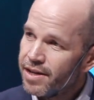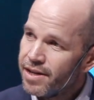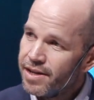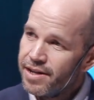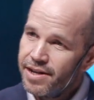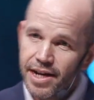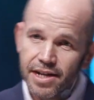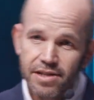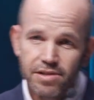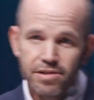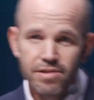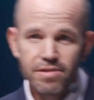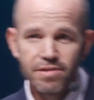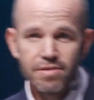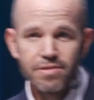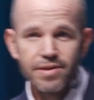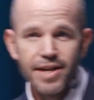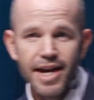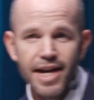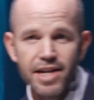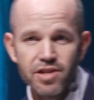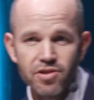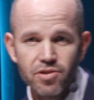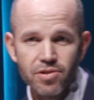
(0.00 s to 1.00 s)
not just to
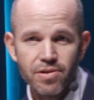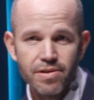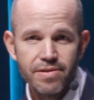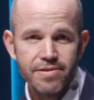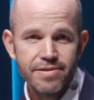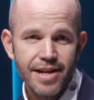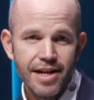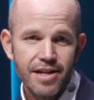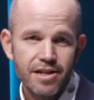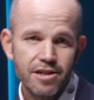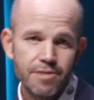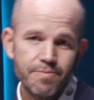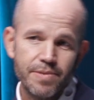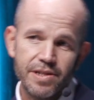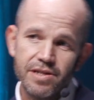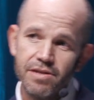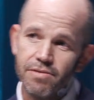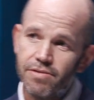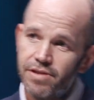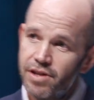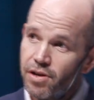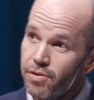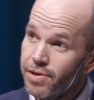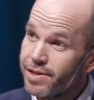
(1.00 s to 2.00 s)
national standards, but to
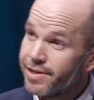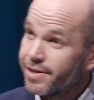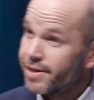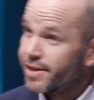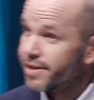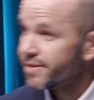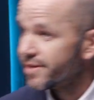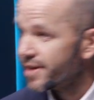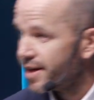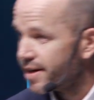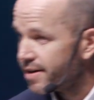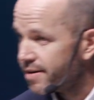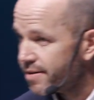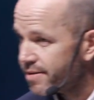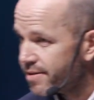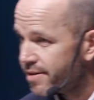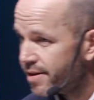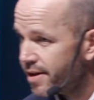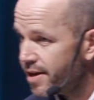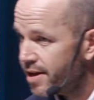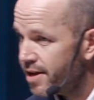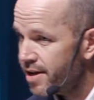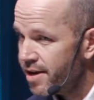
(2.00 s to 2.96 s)
the OECD standards.